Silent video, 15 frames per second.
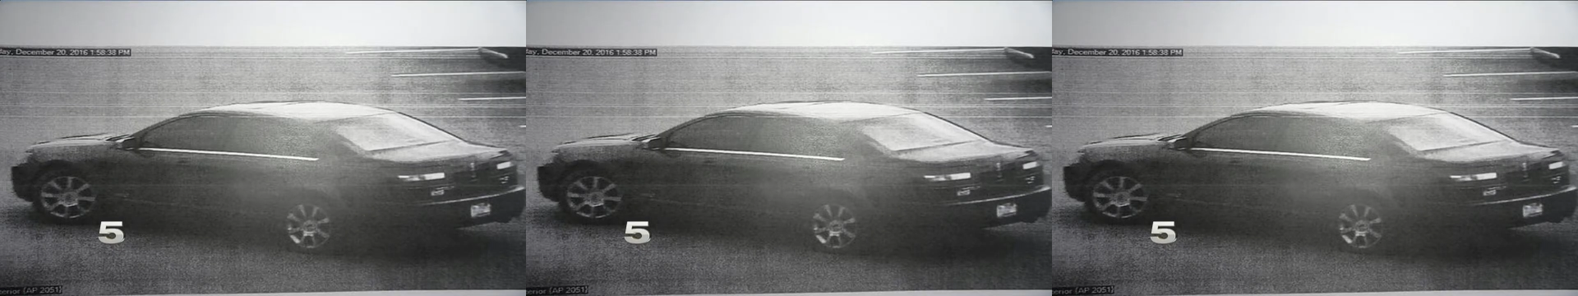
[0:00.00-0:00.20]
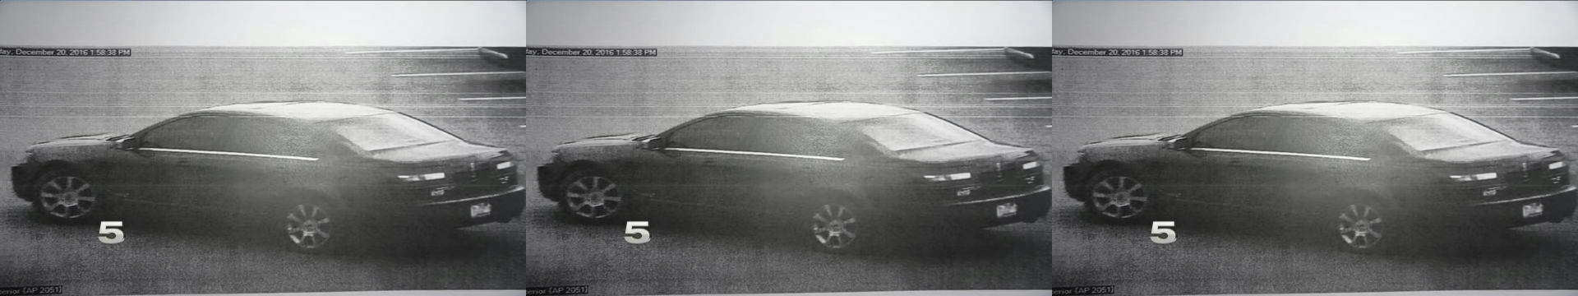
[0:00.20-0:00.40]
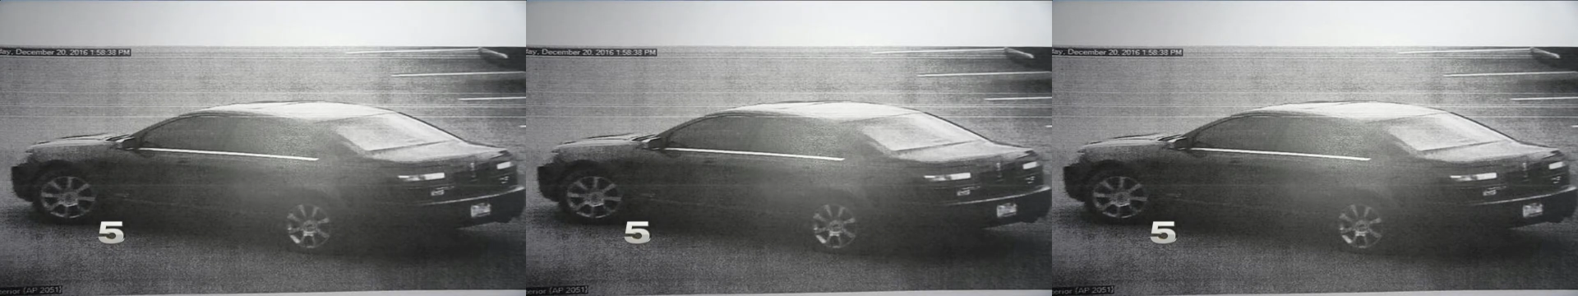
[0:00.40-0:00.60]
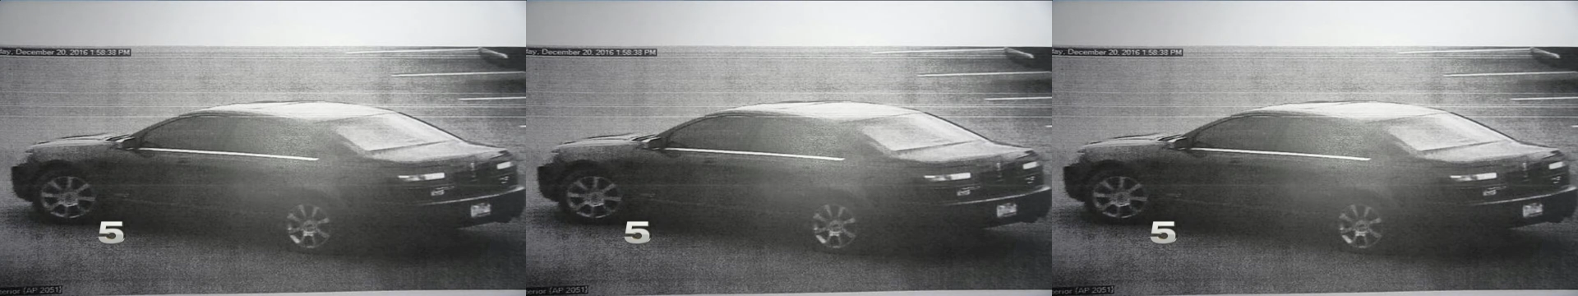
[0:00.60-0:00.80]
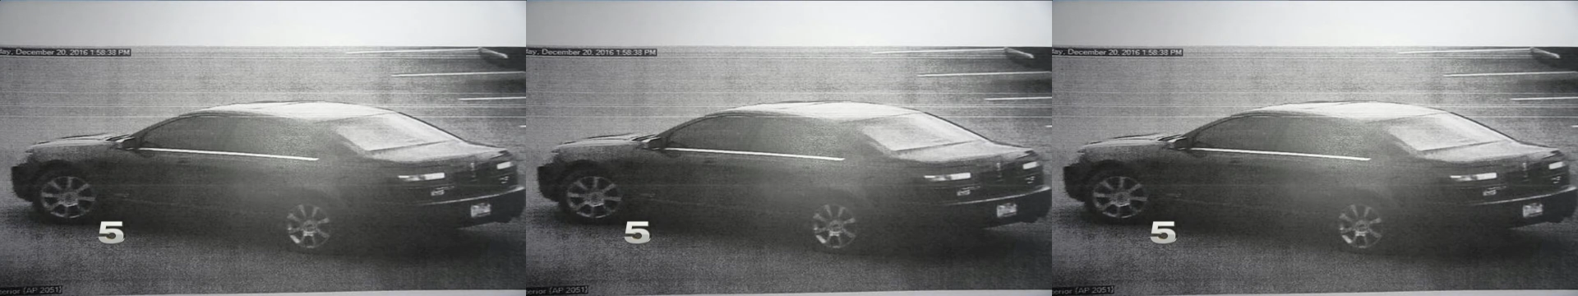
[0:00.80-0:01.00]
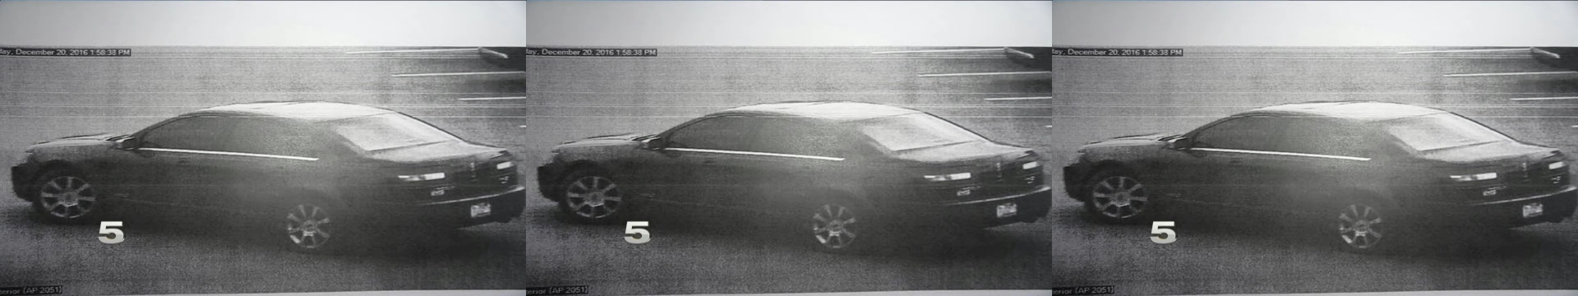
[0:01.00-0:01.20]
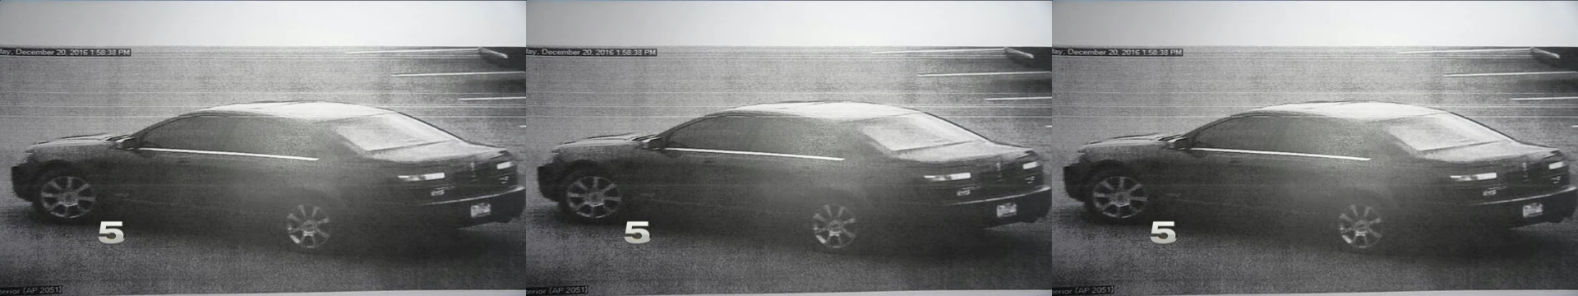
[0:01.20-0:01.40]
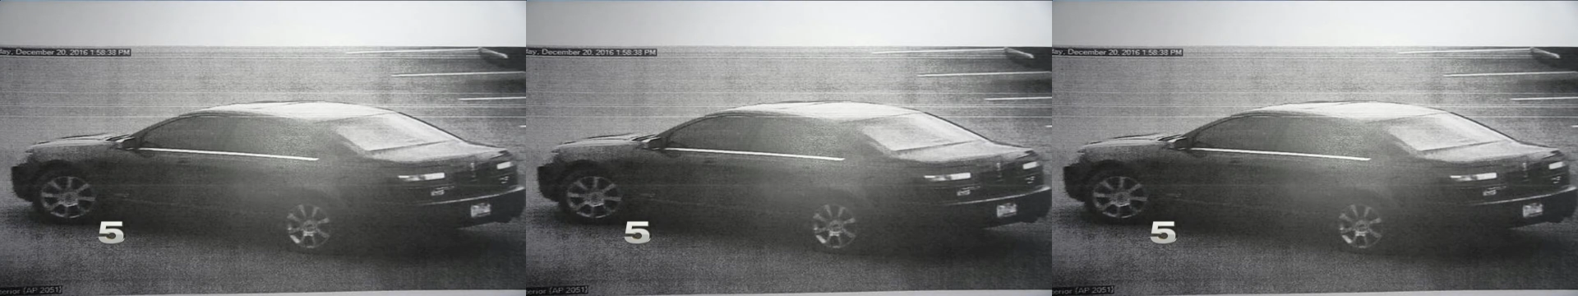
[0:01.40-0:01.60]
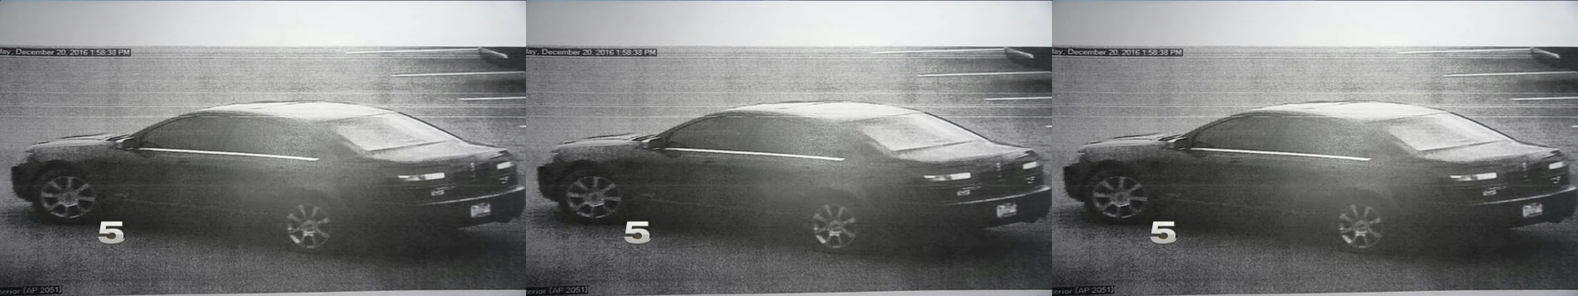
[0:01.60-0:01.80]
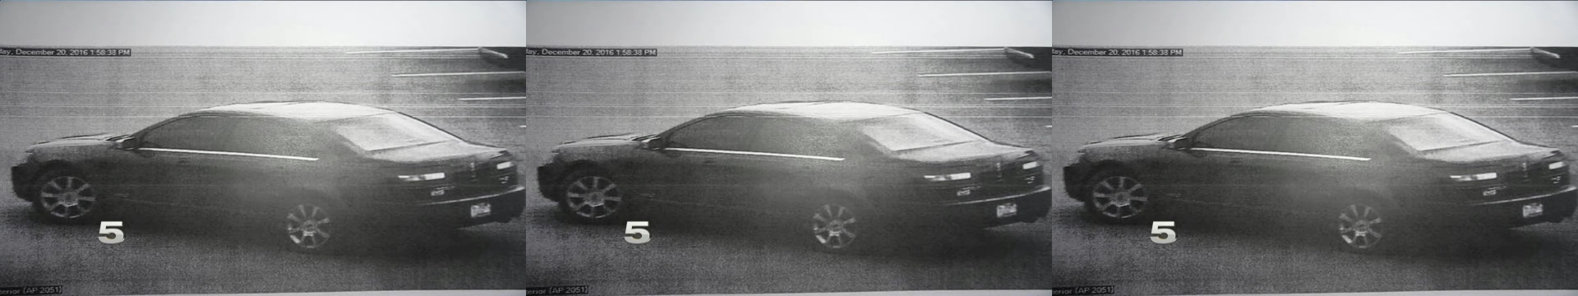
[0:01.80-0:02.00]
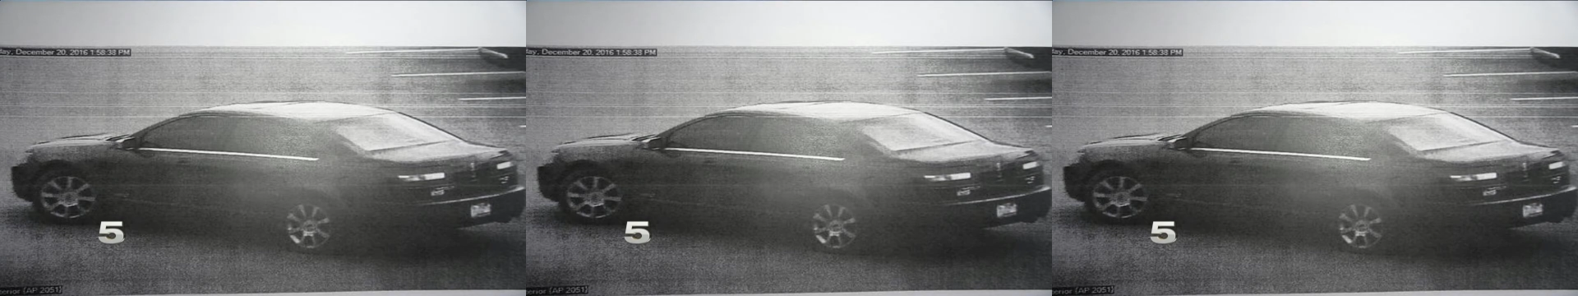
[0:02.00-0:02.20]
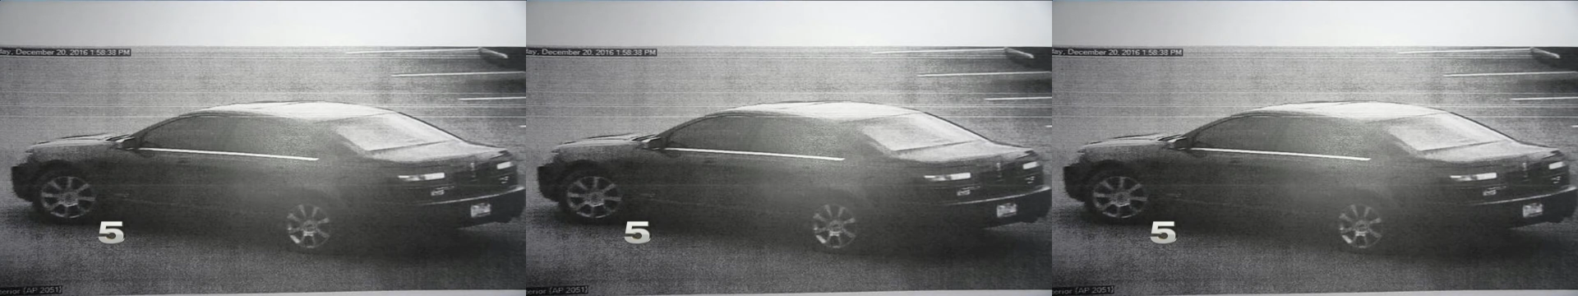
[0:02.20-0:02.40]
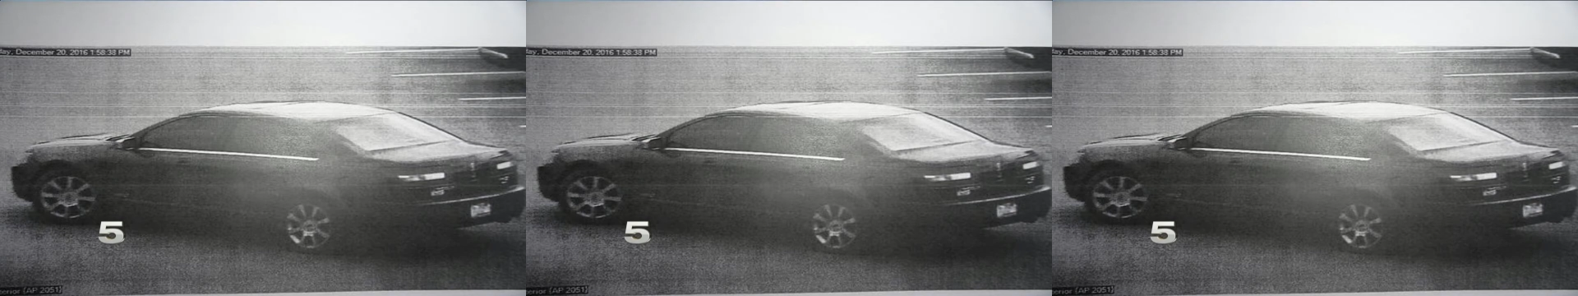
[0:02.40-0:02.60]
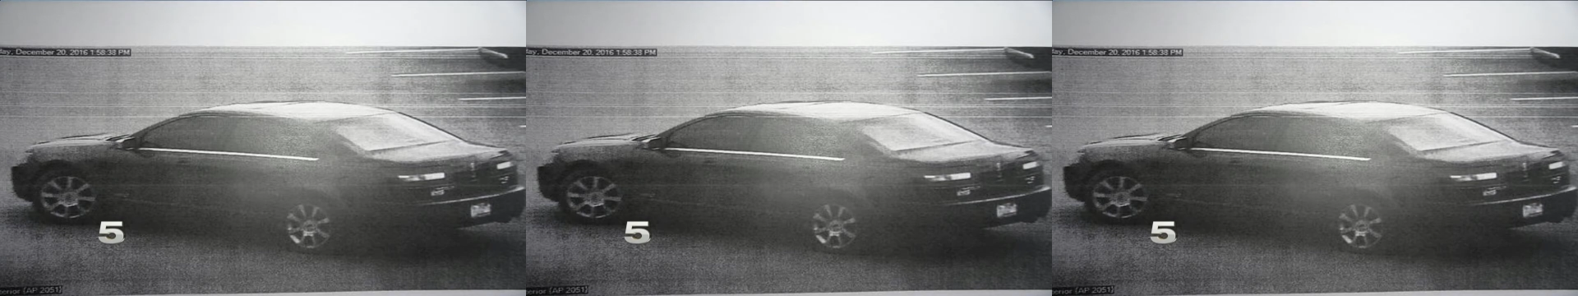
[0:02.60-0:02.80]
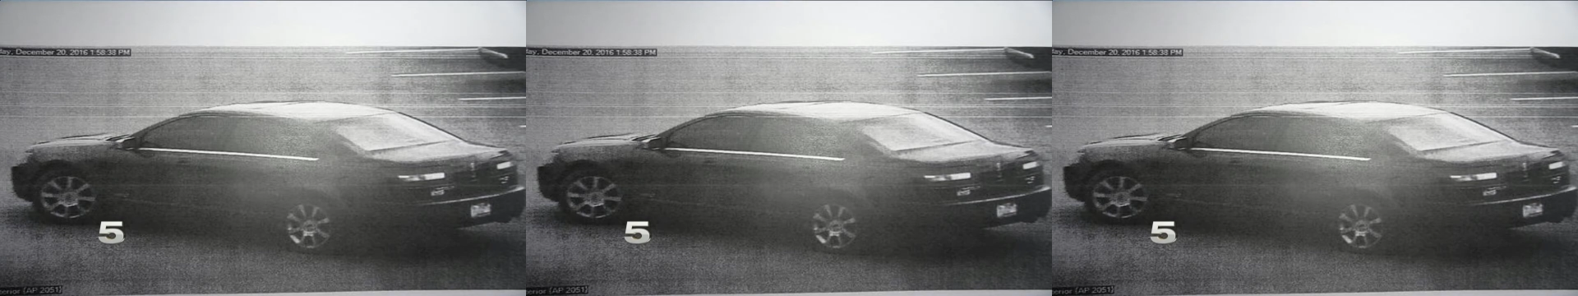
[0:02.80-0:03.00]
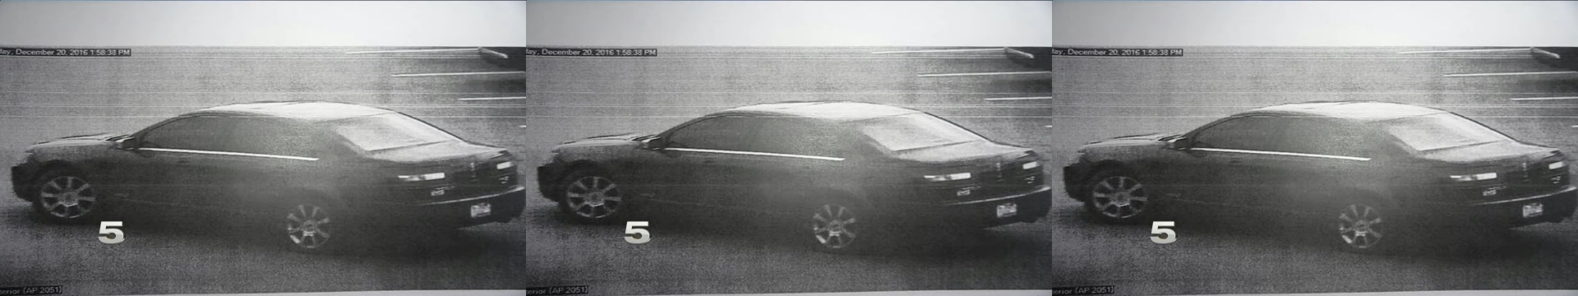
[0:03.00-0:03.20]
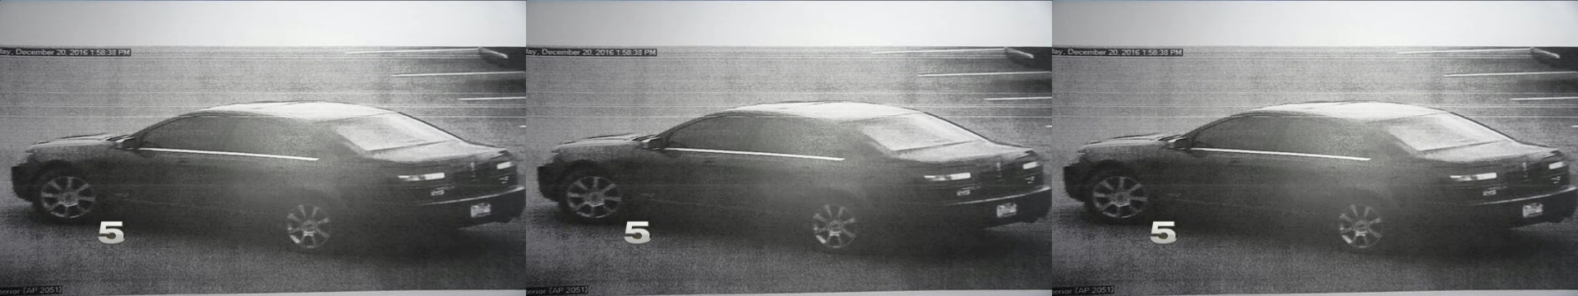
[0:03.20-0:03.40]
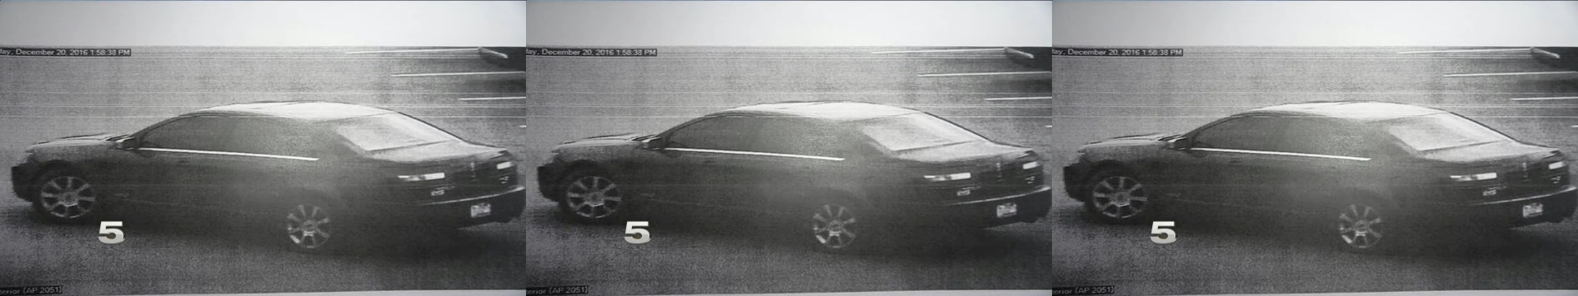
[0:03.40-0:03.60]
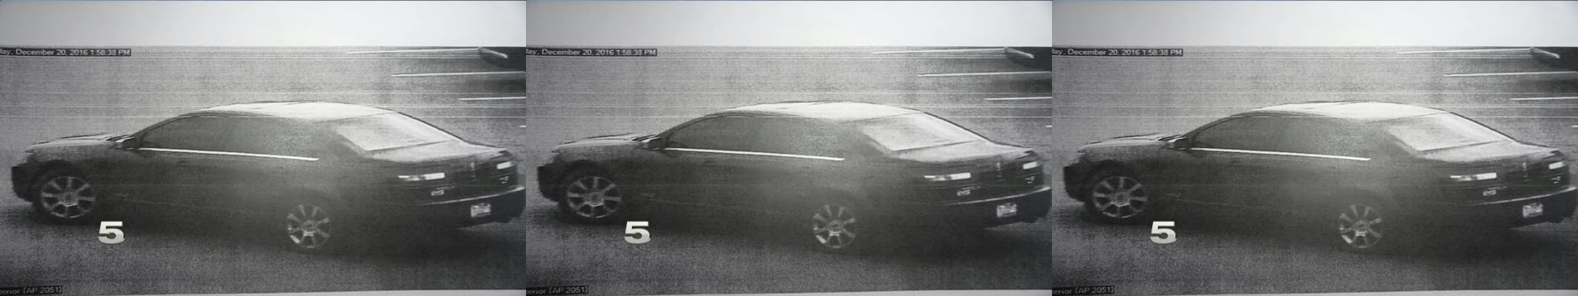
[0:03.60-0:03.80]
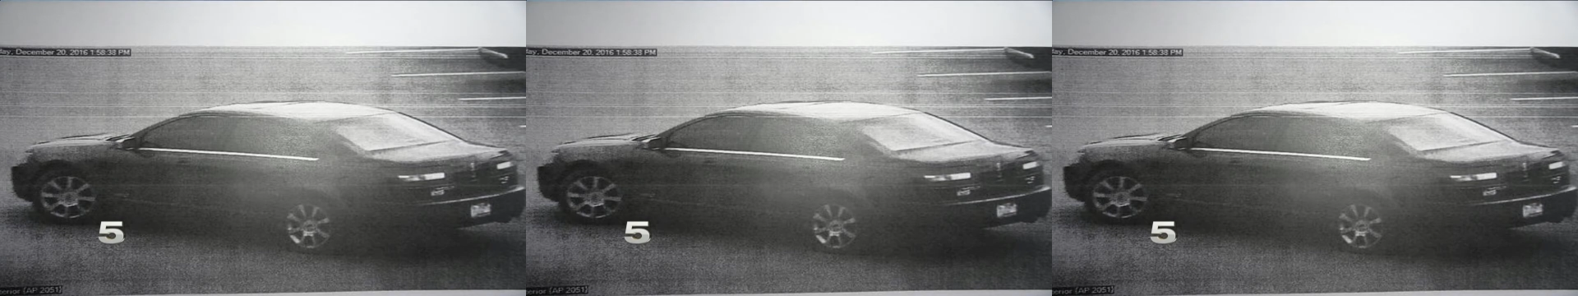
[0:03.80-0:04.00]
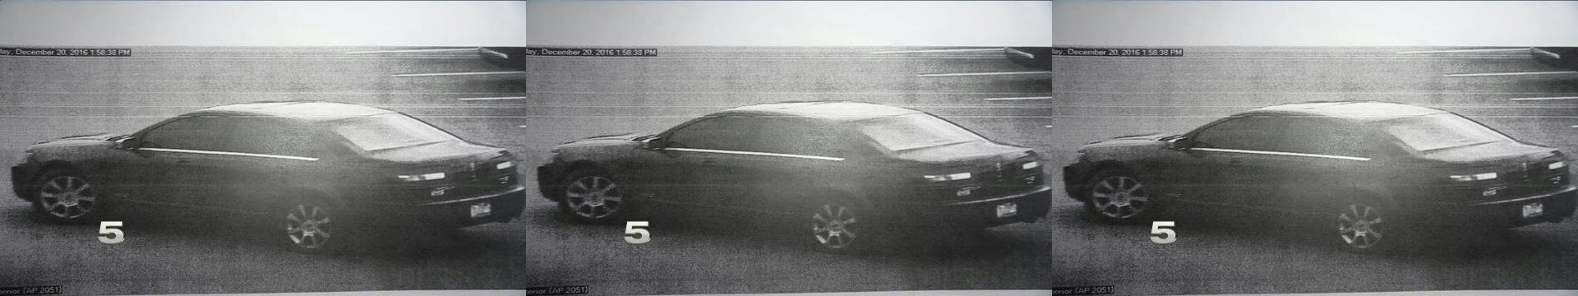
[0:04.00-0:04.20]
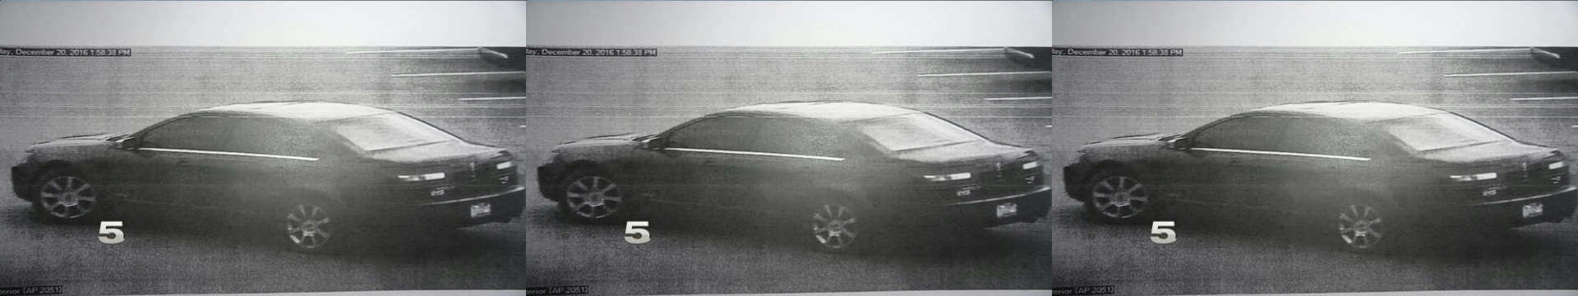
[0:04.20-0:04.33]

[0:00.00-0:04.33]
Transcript: No face is visible, so there are no lips to read.